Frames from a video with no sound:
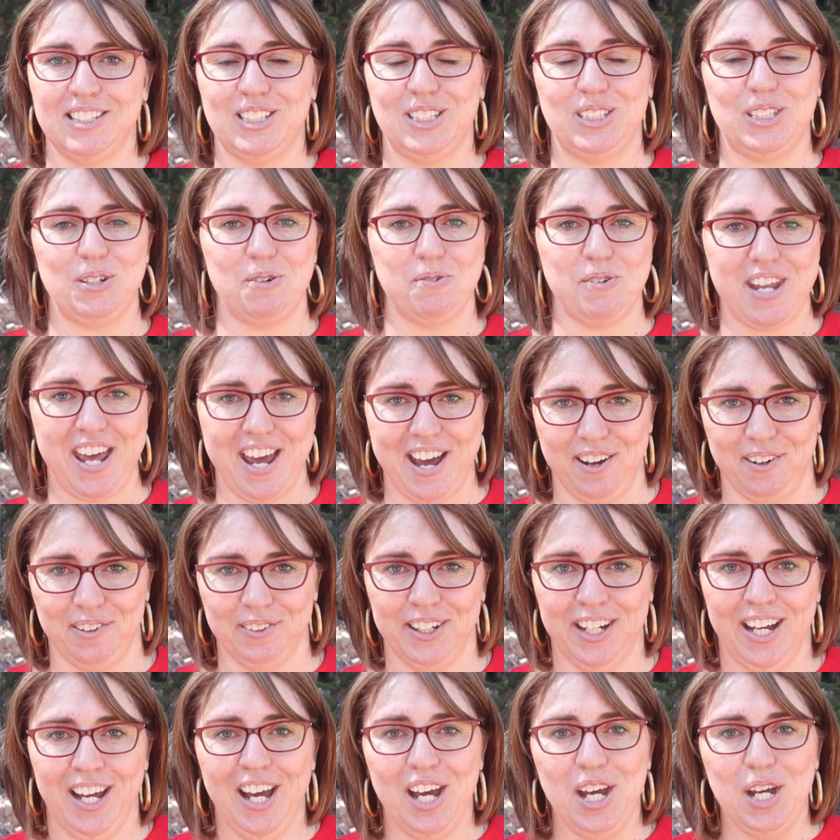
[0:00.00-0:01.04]
So
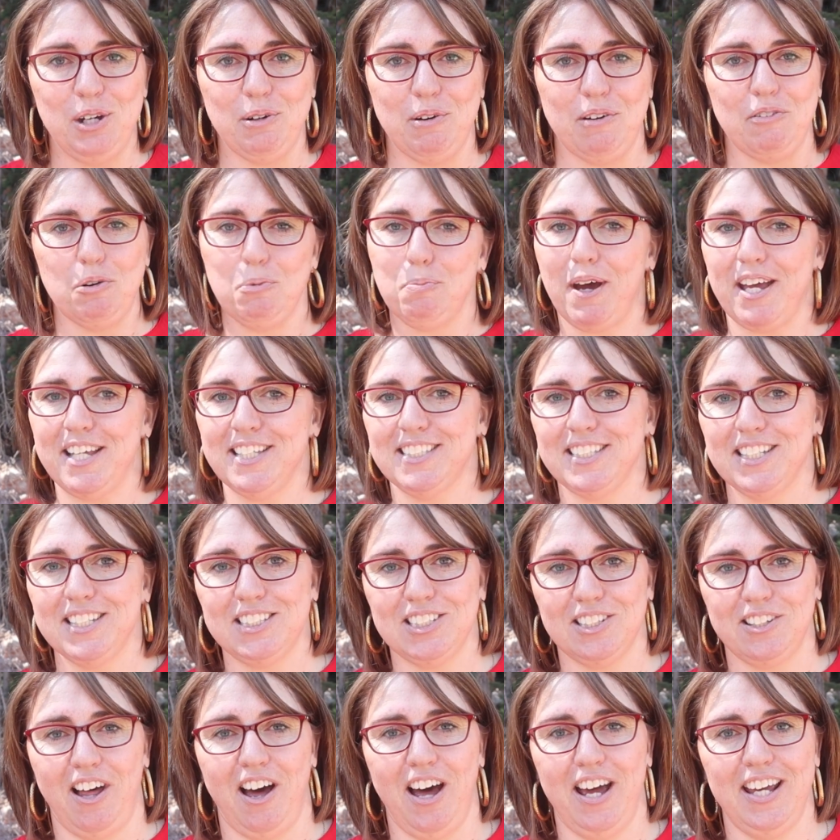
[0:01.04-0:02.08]
now whoever buys
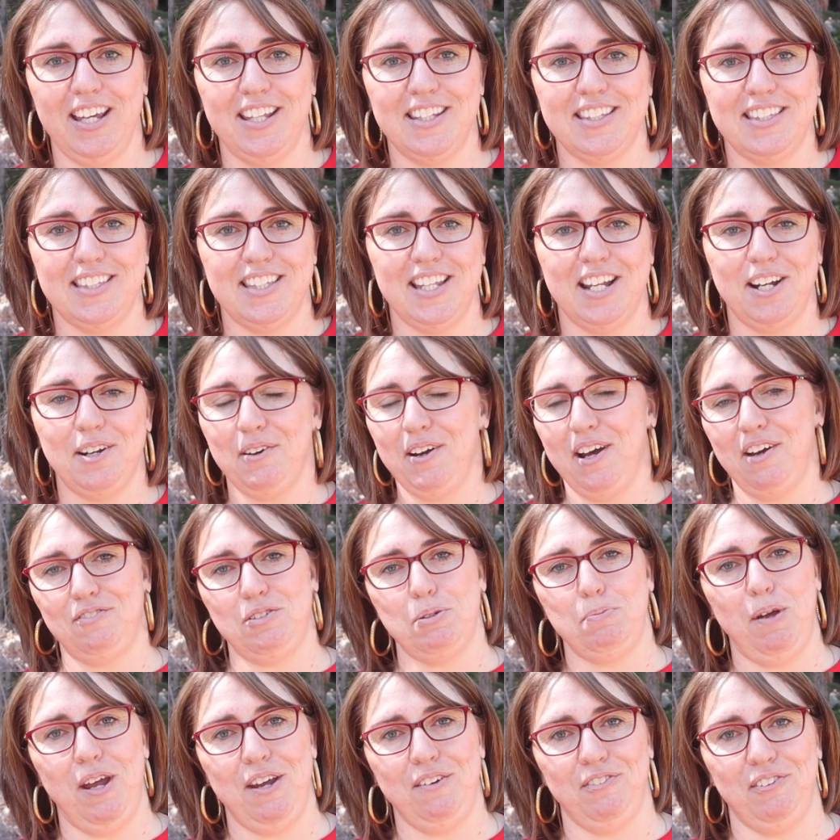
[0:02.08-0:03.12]
this lot, they don't have
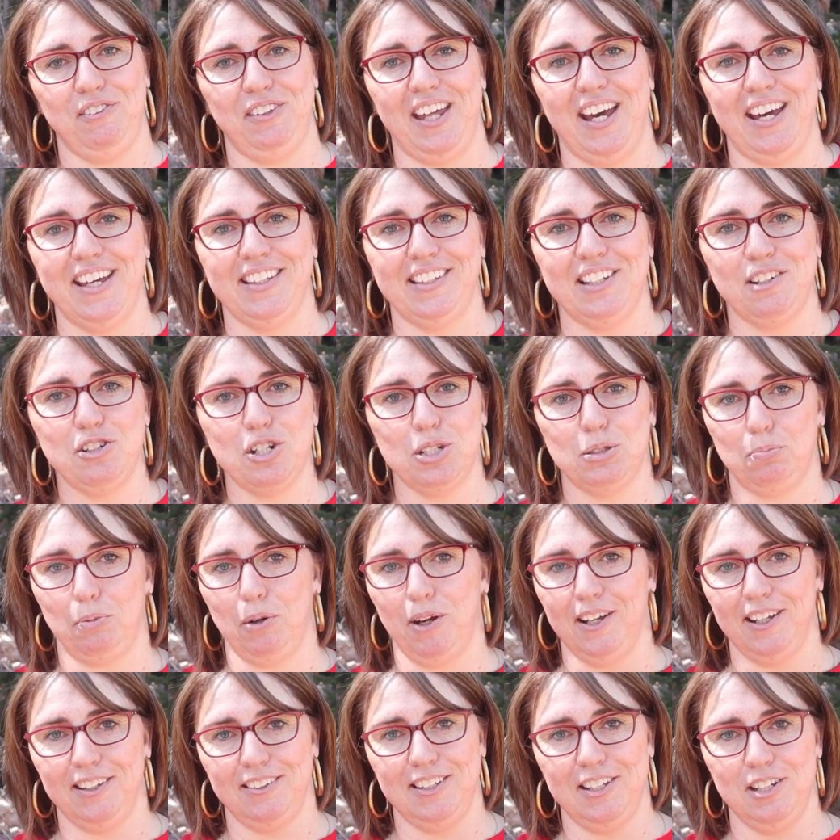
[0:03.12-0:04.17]
to pay for that. They're just
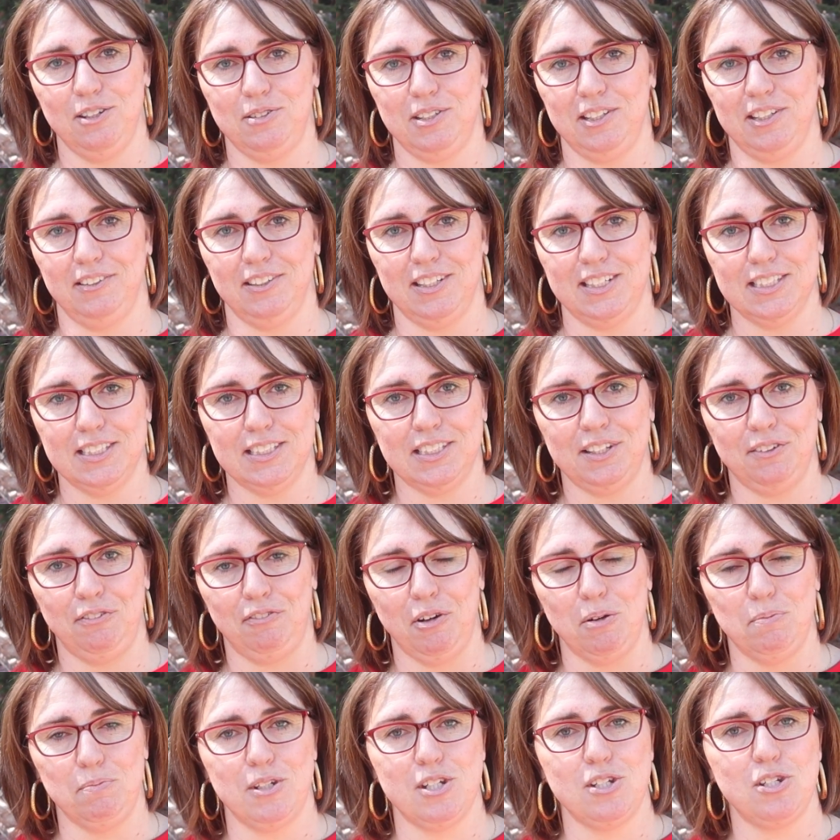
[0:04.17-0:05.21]
bringing the utilities
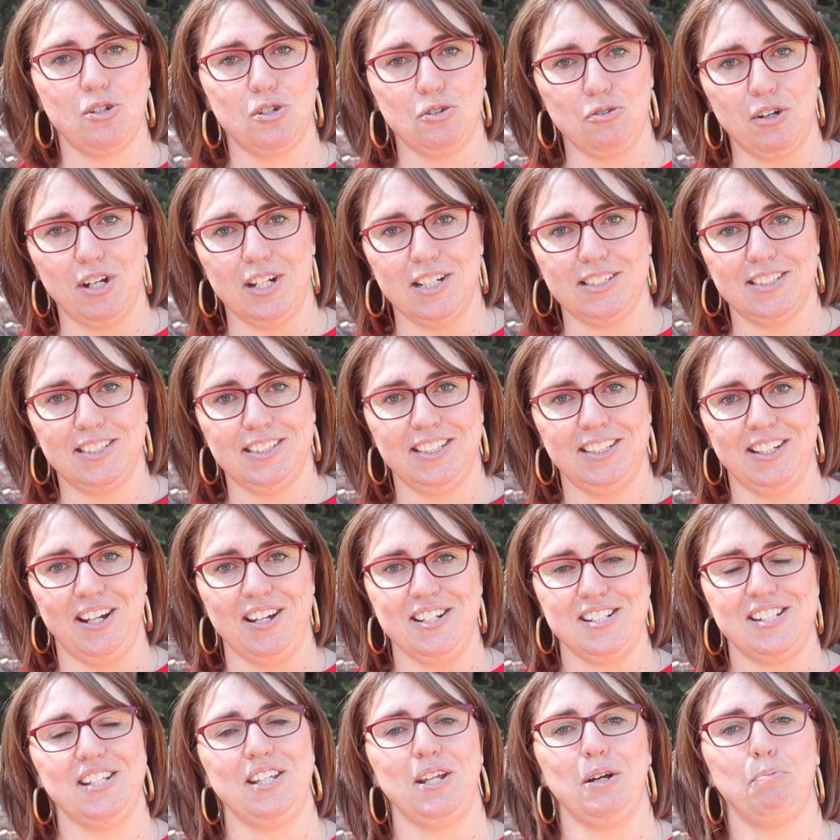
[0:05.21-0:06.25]
from the street
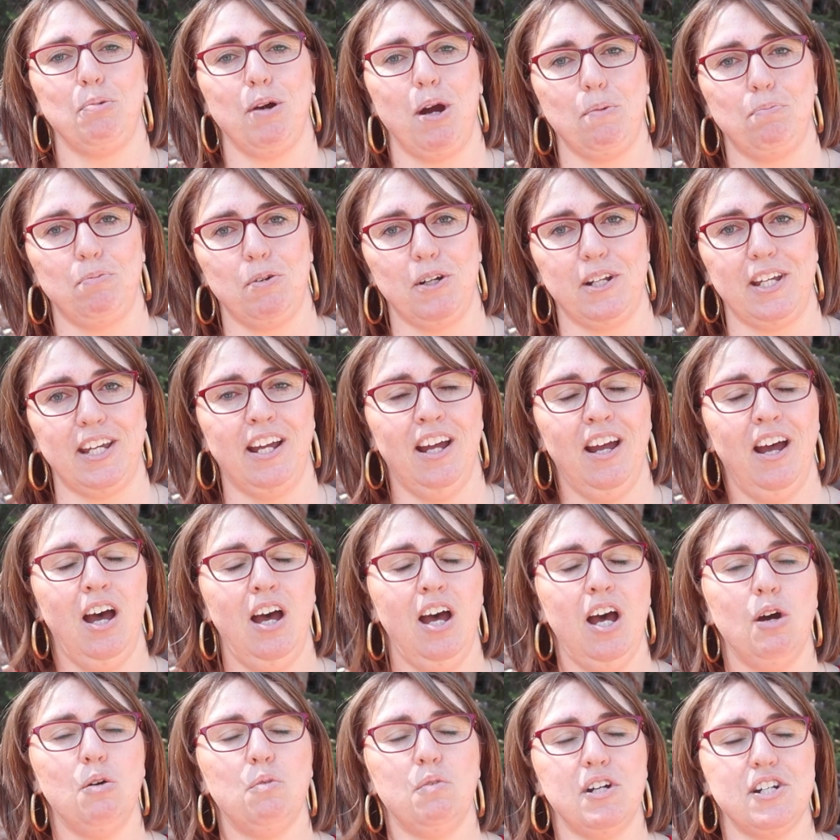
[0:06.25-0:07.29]
onto their property,
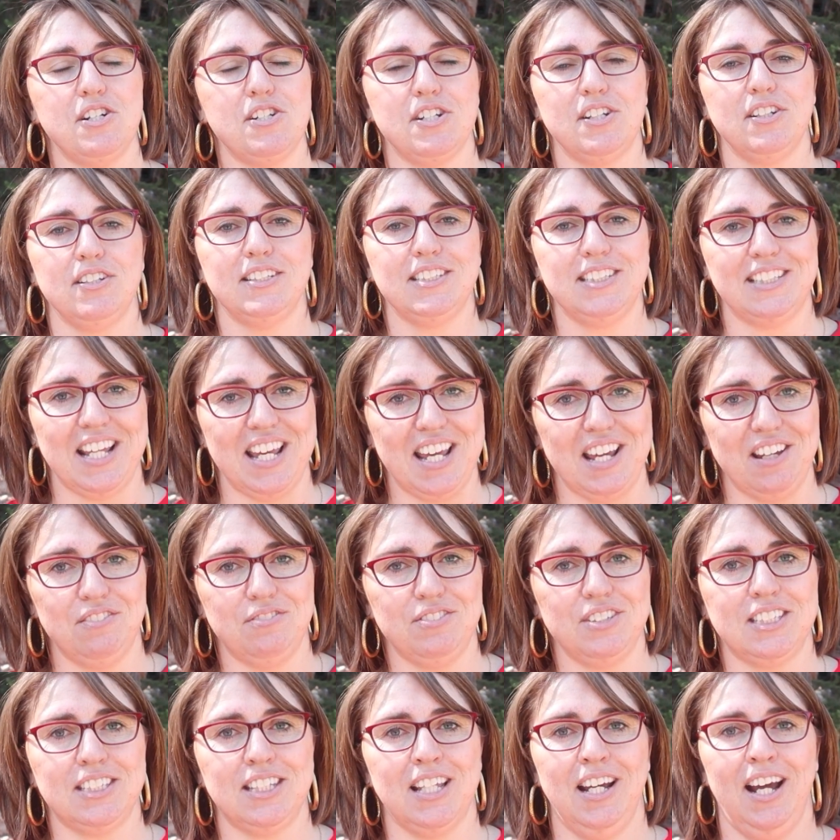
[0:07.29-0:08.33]
which
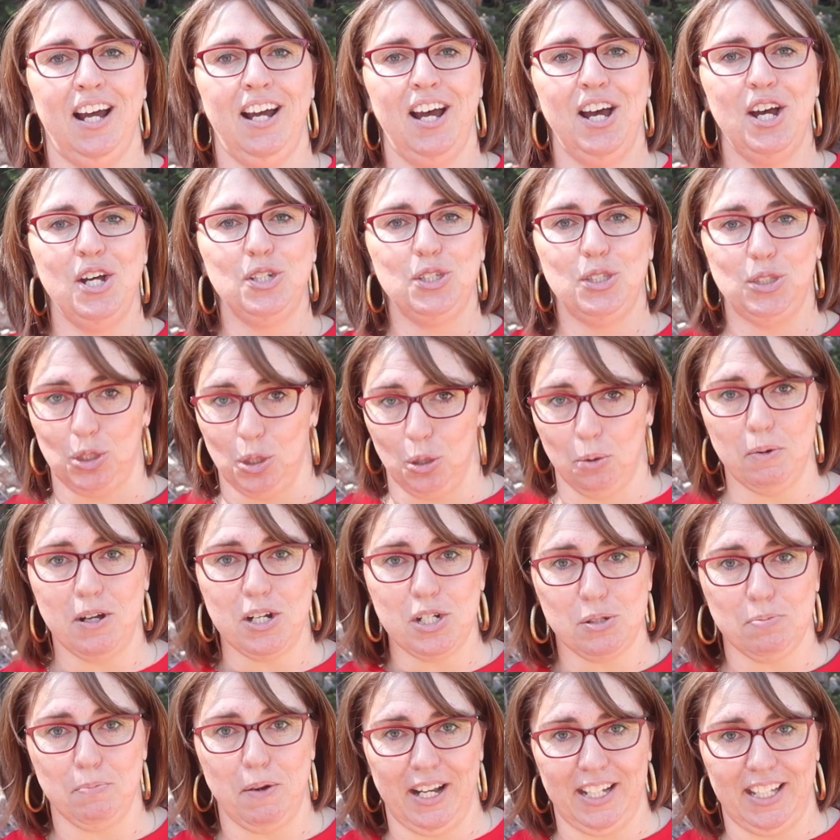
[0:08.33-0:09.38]
saves so
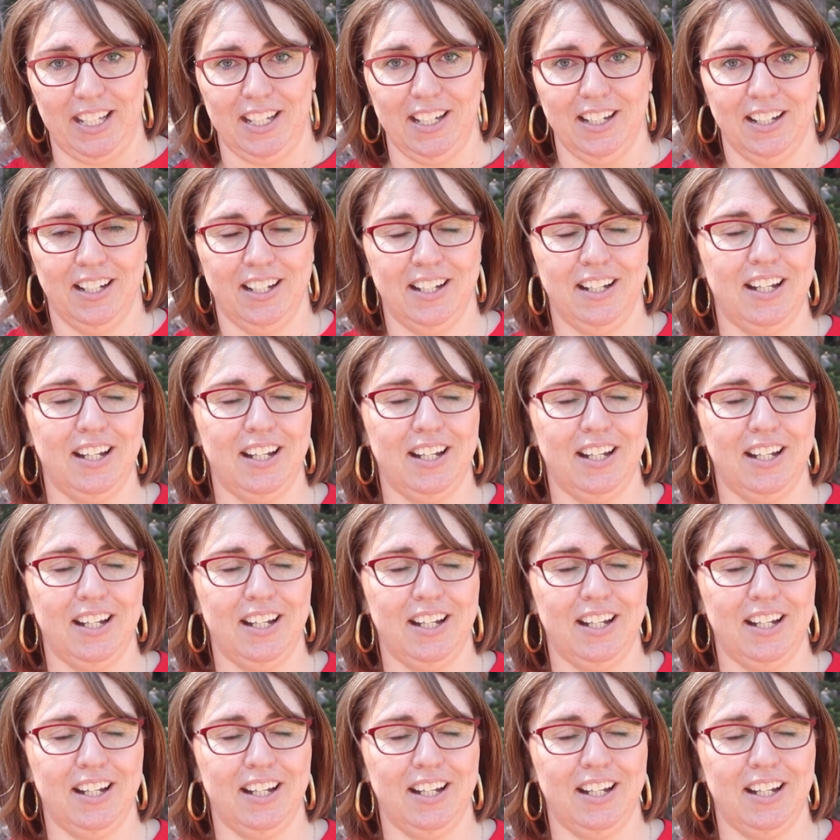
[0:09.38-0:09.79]
much money.